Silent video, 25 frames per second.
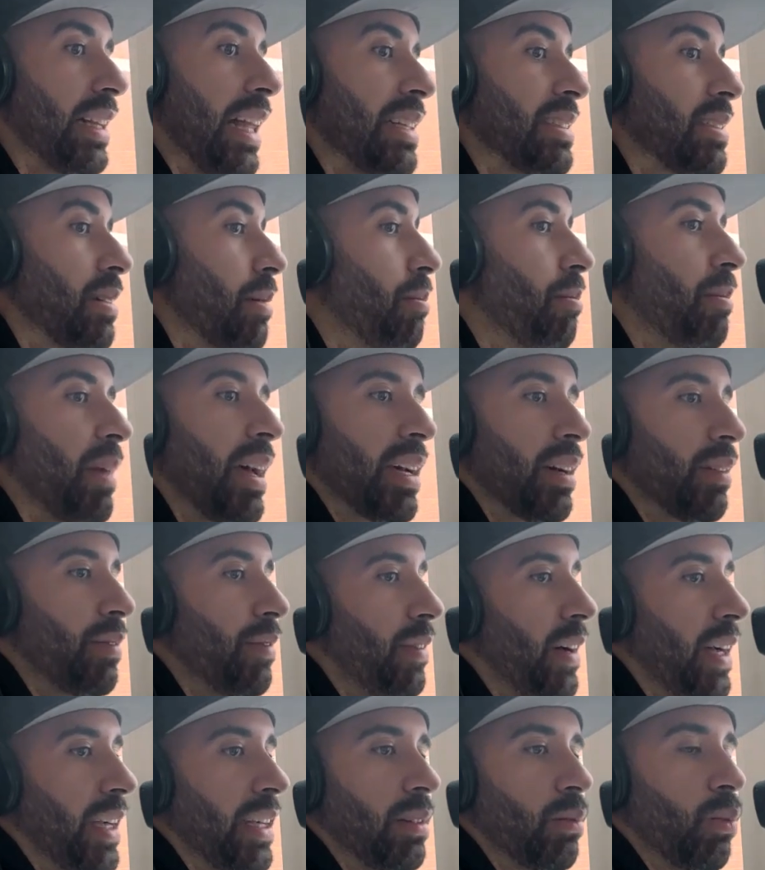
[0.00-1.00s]
That's a mega
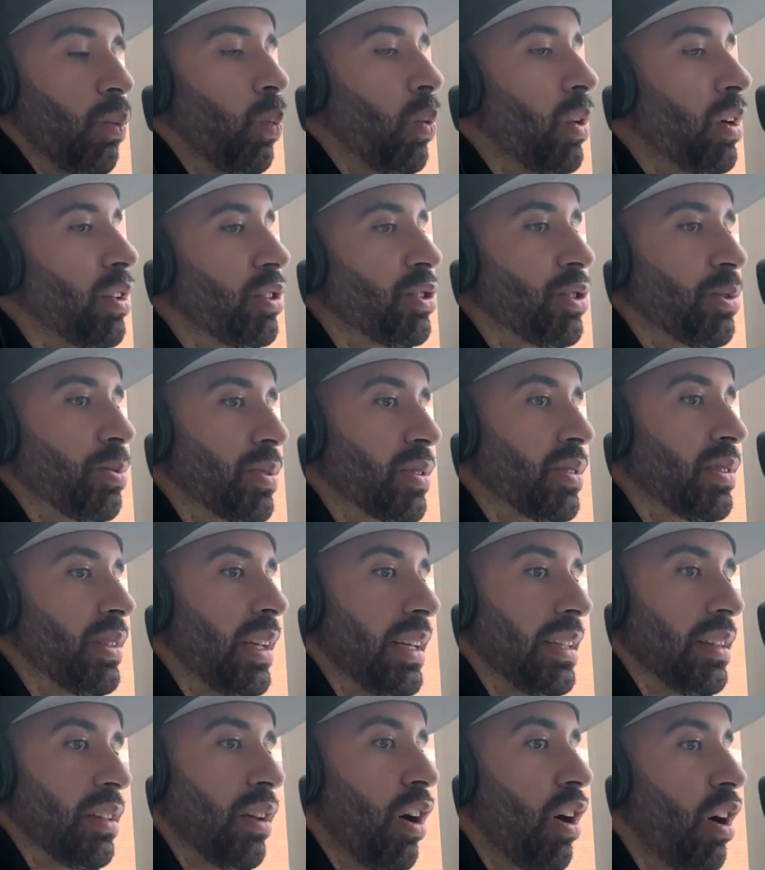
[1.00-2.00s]
fight,
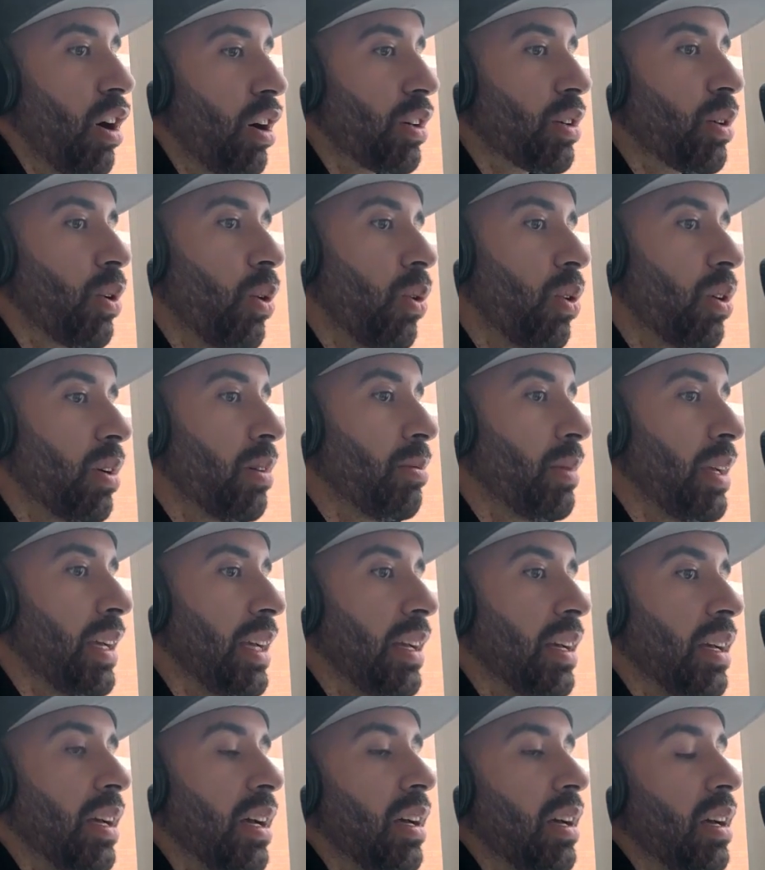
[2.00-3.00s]
100%. The hardcore in
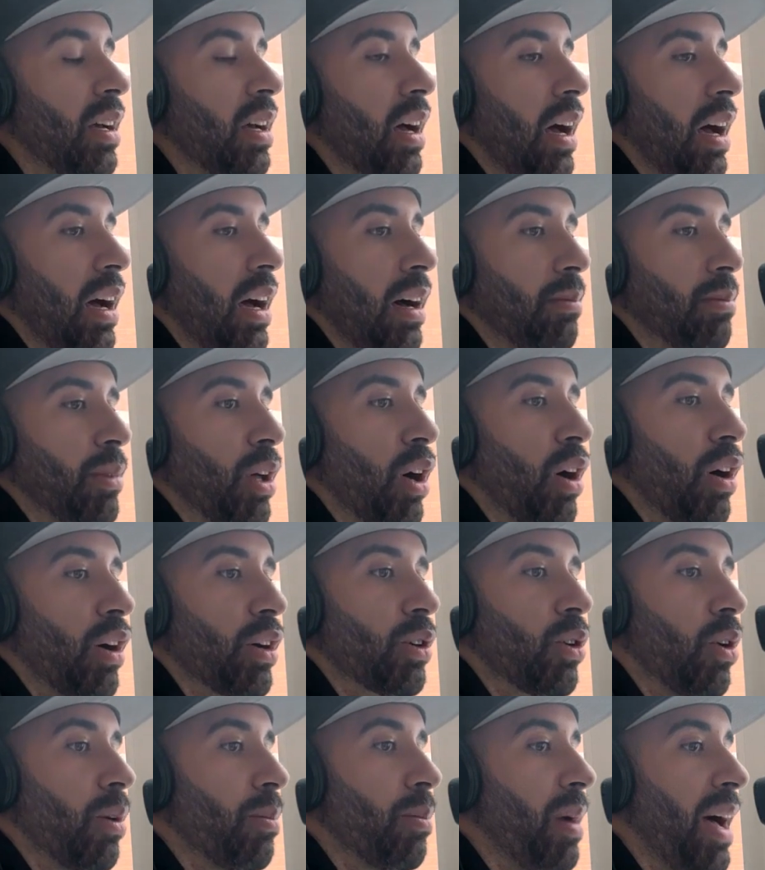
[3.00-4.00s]
me, the
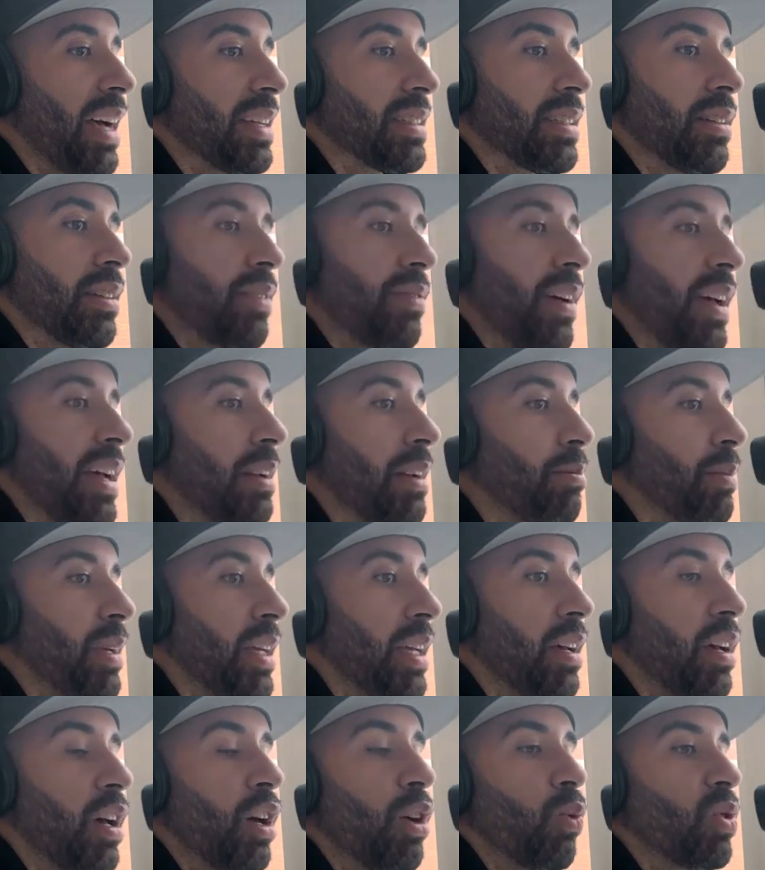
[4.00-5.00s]
hardcore boxing fan in
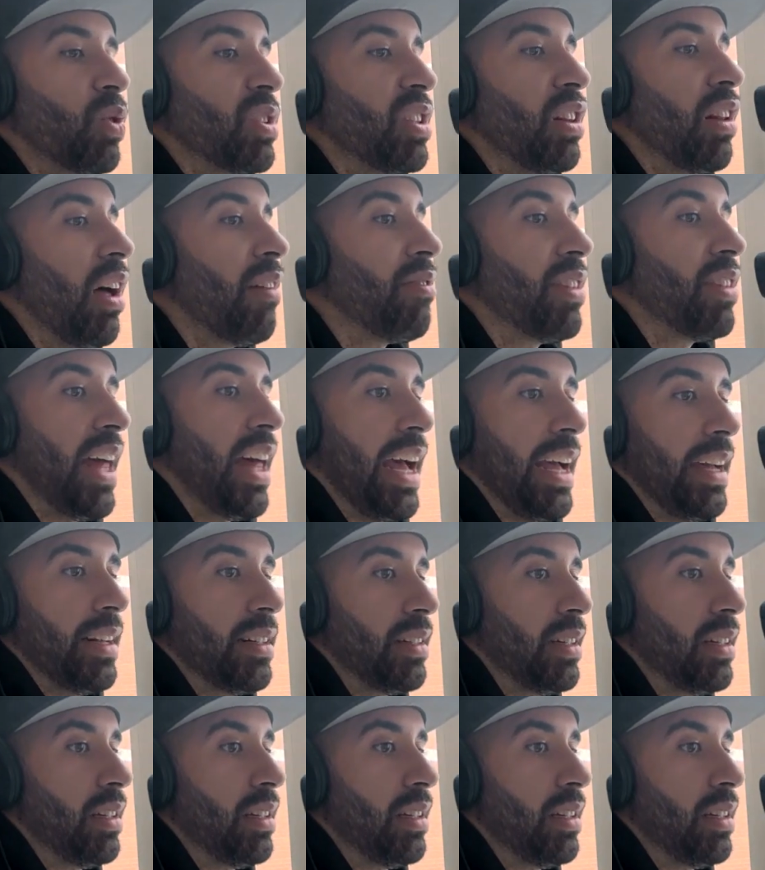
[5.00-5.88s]
me would love that.